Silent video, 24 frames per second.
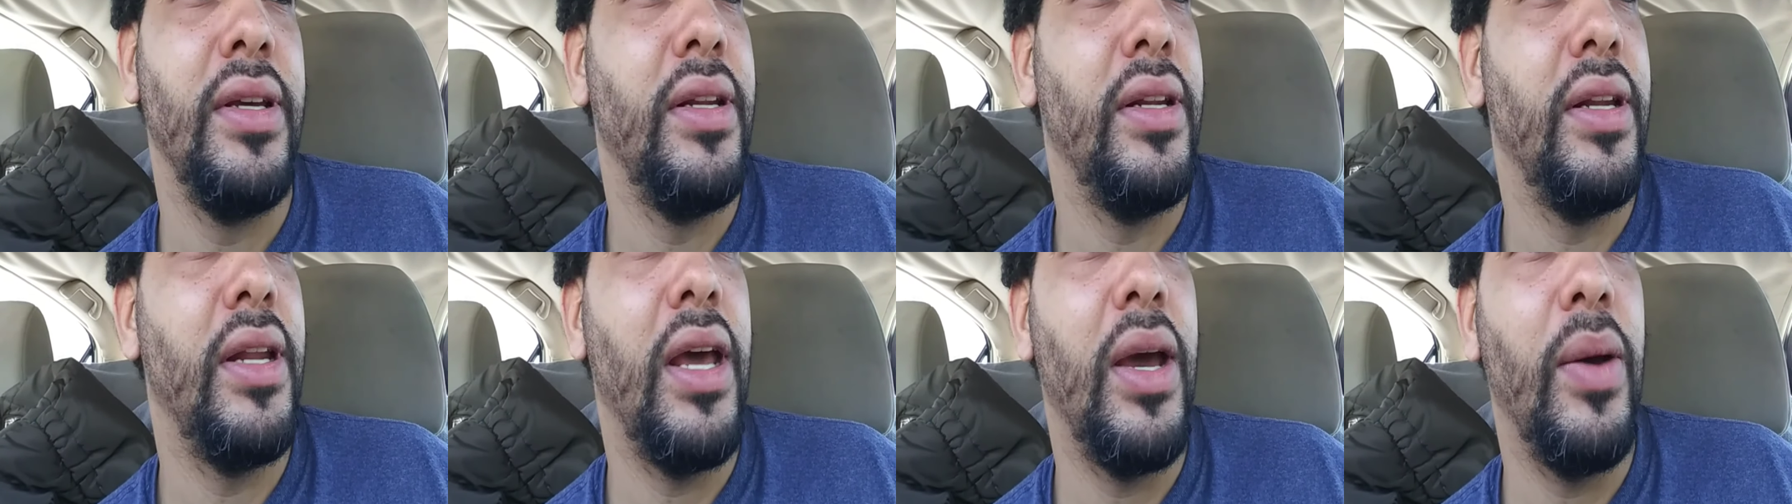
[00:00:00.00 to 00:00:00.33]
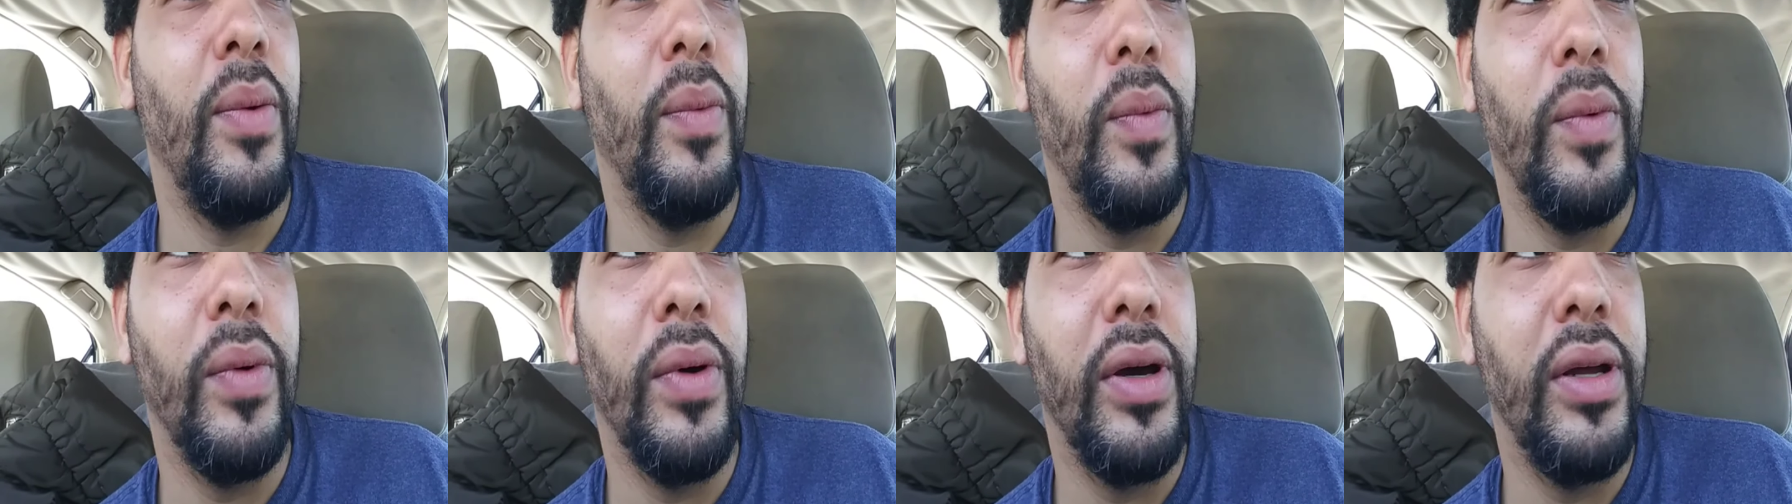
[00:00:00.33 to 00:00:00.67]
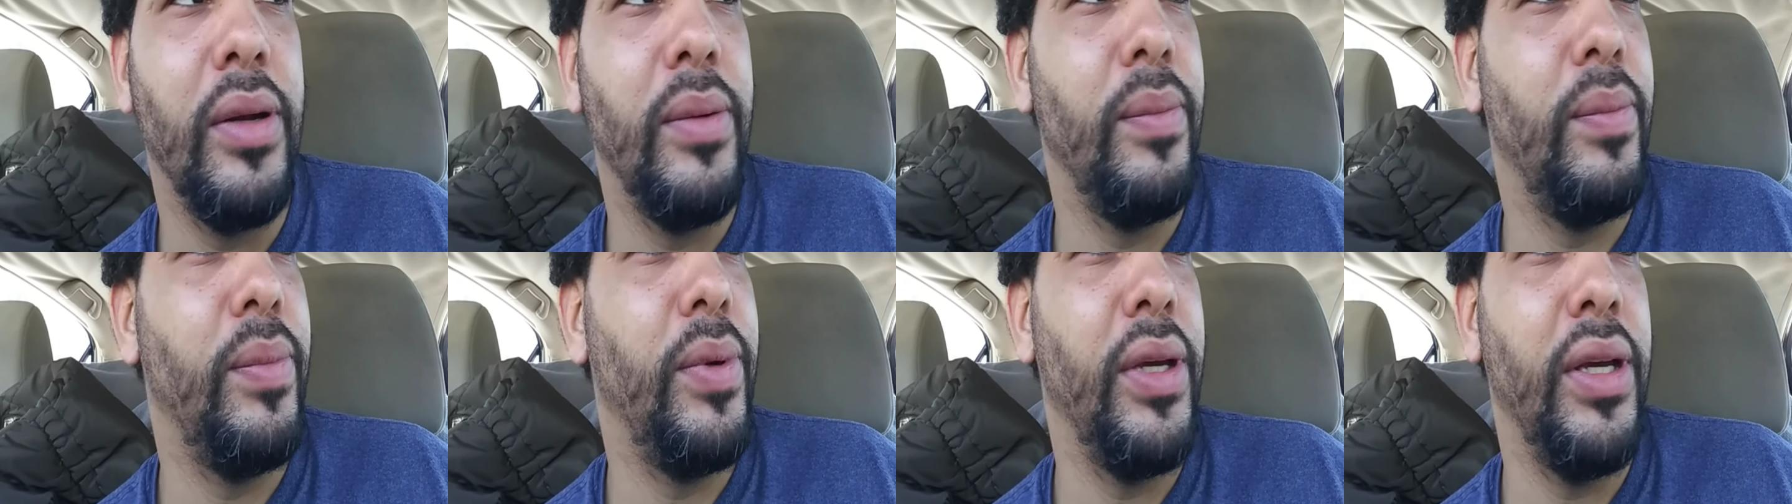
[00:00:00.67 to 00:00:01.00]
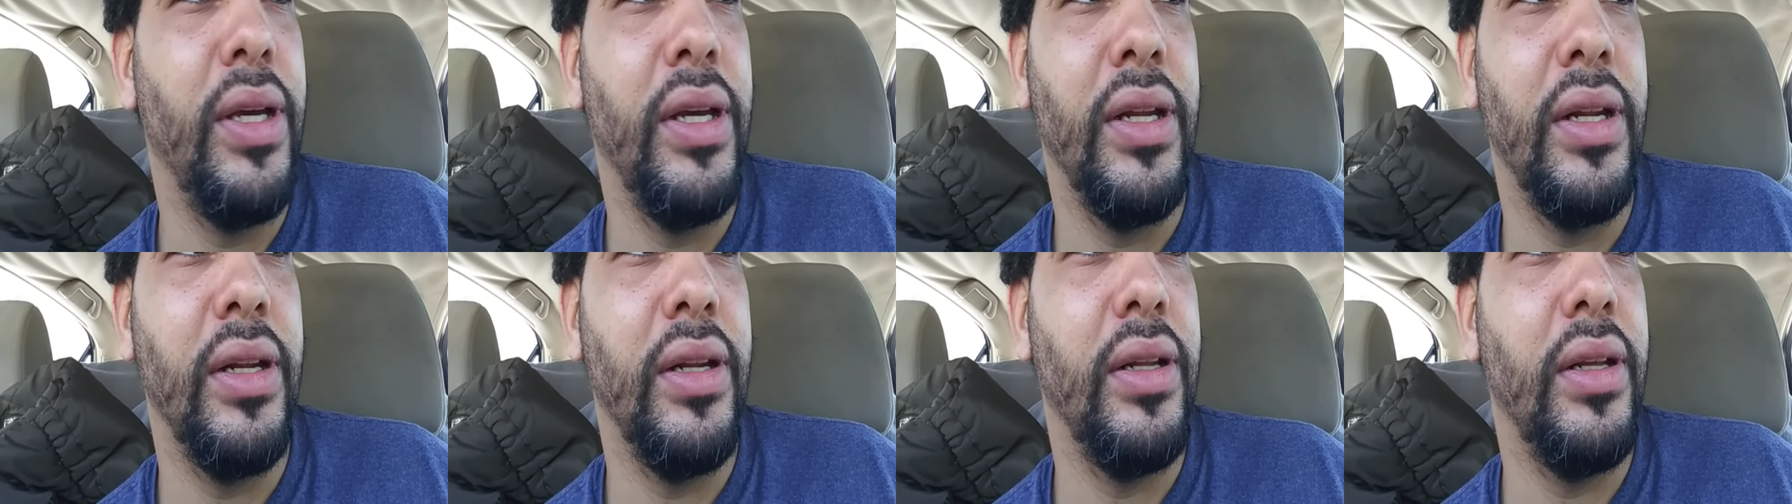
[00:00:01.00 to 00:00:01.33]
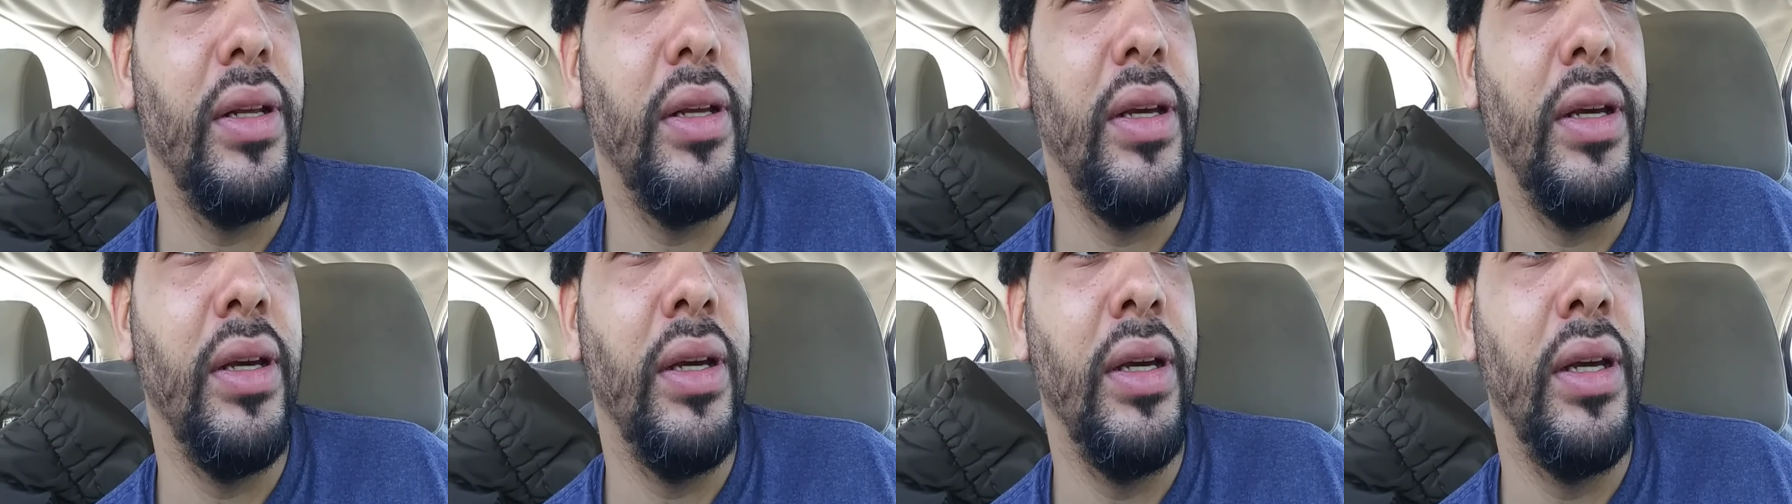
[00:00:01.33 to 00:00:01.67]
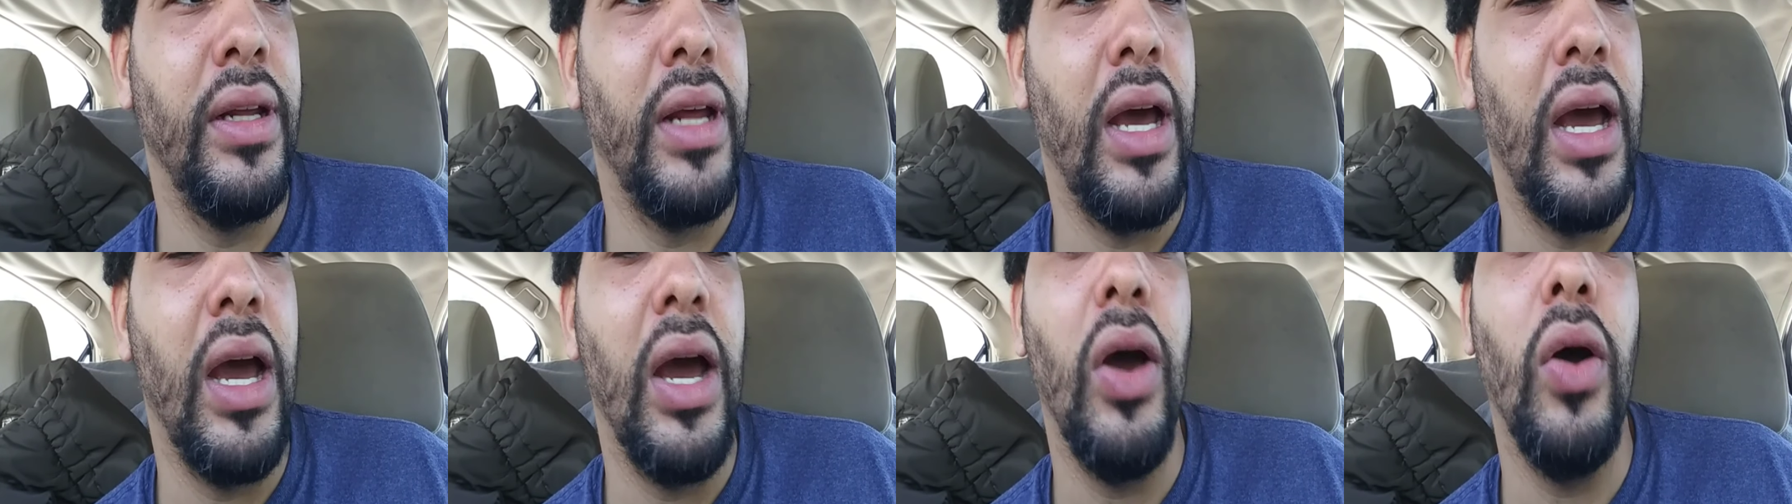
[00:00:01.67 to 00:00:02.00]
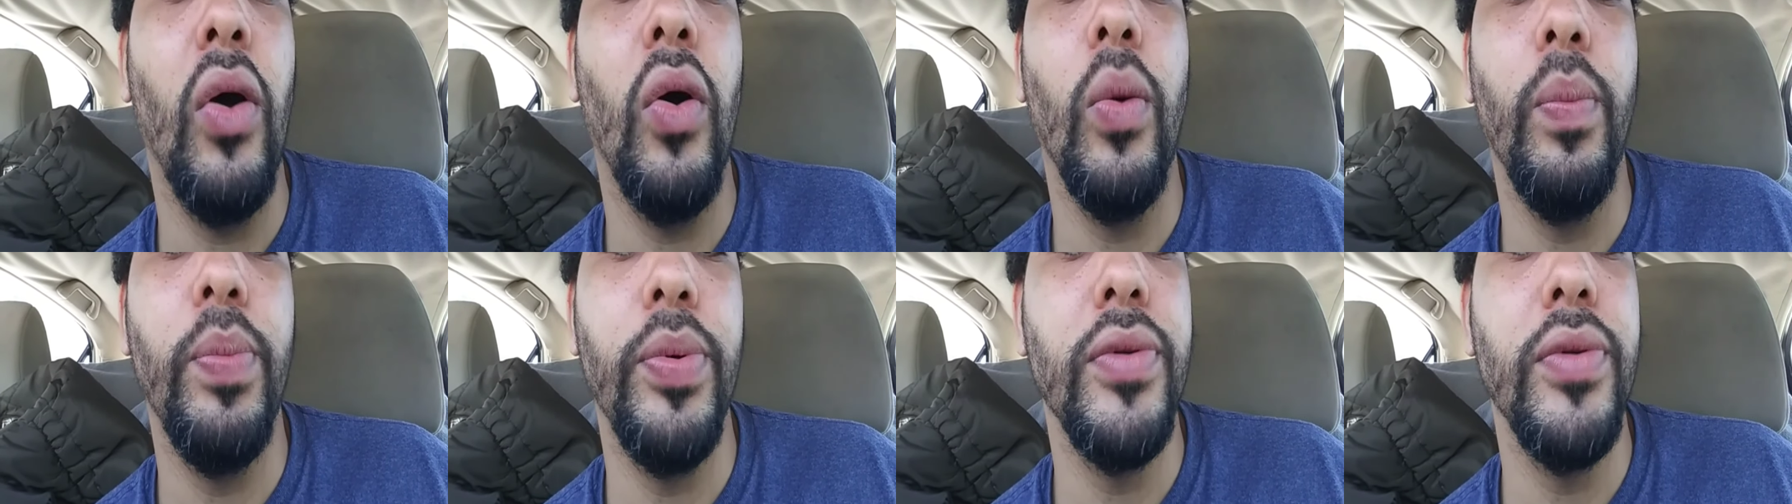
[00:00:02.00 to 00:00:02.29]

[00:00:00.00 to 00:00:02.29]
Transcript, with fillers: Not one bit. And I hope